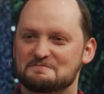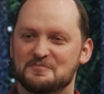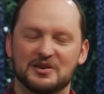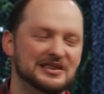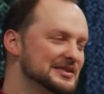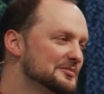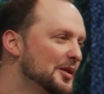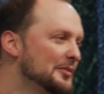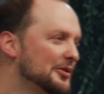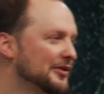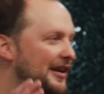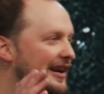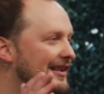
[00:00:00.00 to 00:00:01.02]
But it's a moment
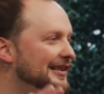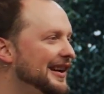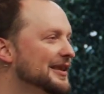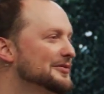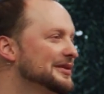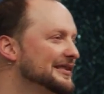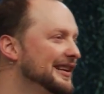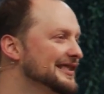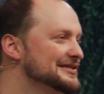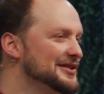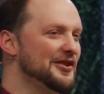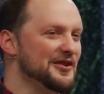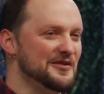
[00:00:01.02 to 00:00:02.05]
where I align with
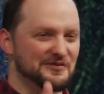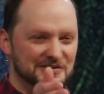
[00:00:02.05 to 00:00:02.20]
God's heart